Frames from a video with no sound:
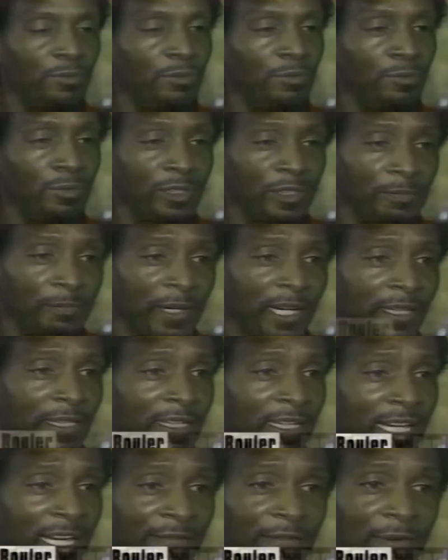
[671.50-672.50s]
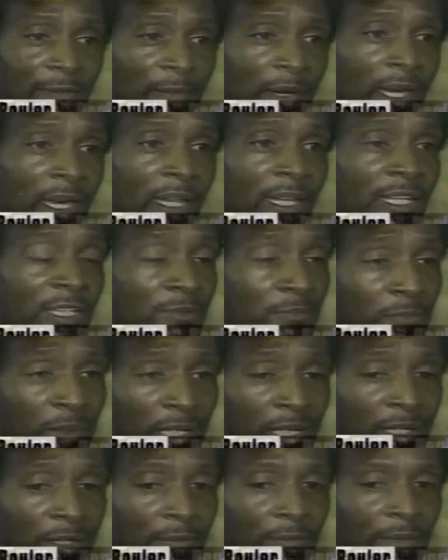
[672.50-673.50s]
respected every man as
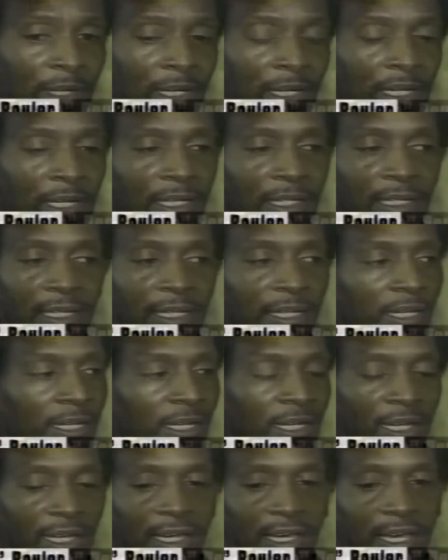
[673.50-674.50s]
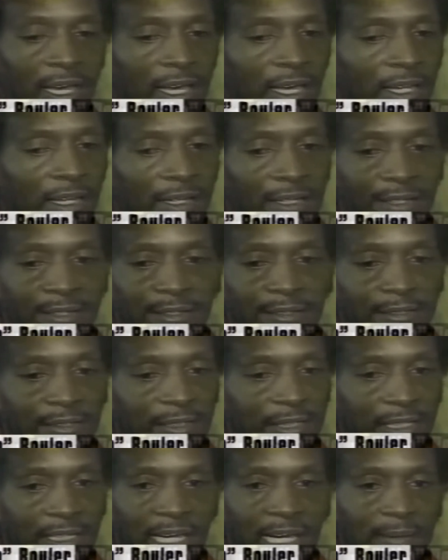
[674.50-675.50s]
being a man, and
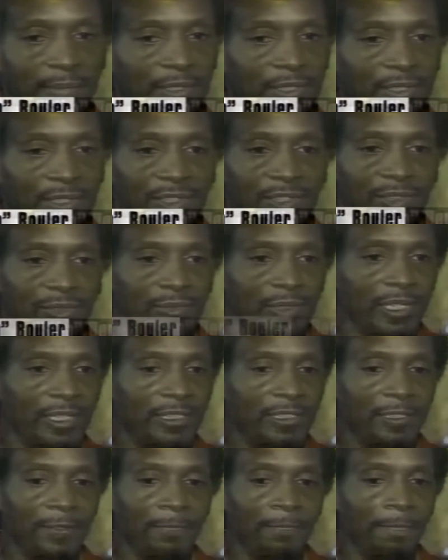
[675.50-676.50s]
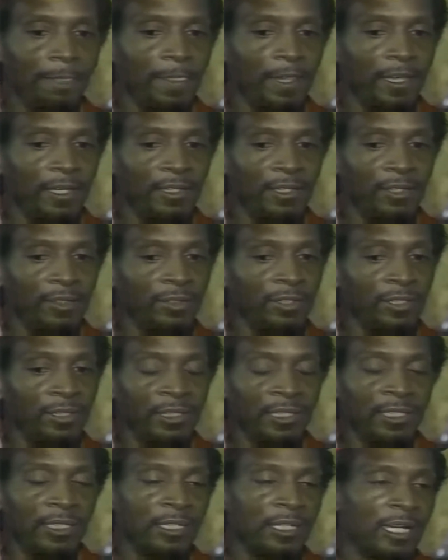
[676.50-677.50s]
the gambling situation, the only
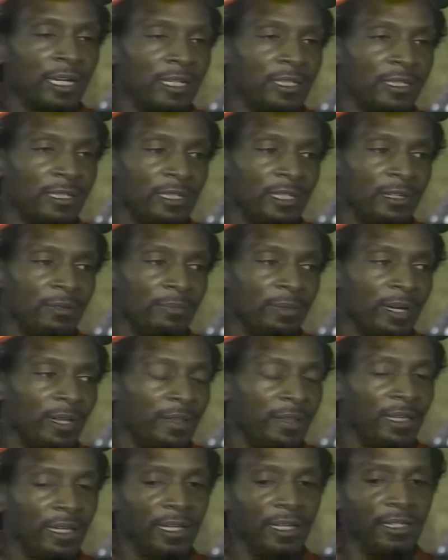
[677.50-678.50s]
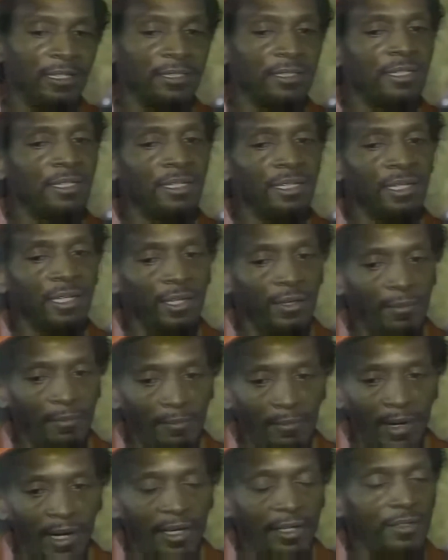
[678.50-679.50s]
thing that I can say about that is
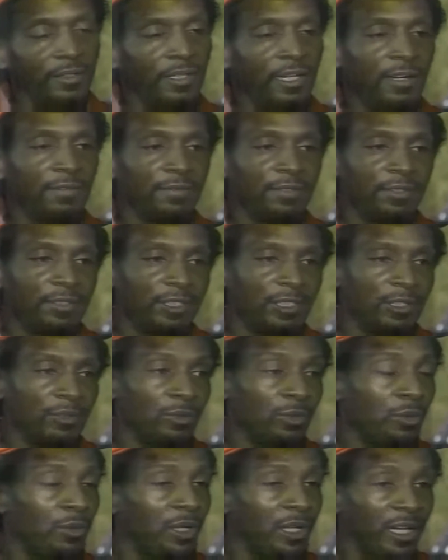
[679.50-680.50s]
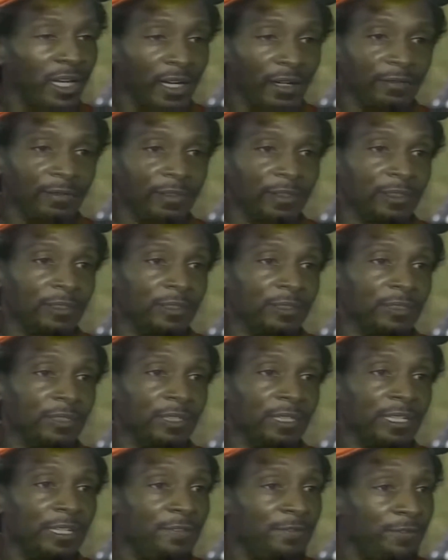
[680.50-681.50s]
Michael have to deal with whatever
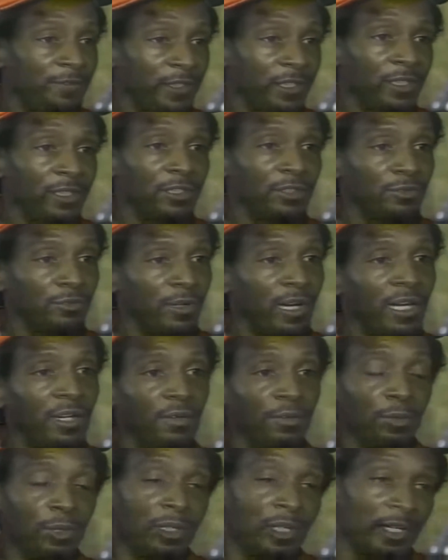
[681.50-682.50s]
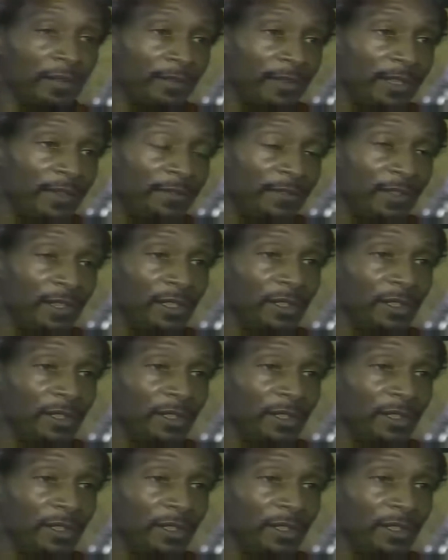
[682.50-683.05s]
he feel is right or whatever he feel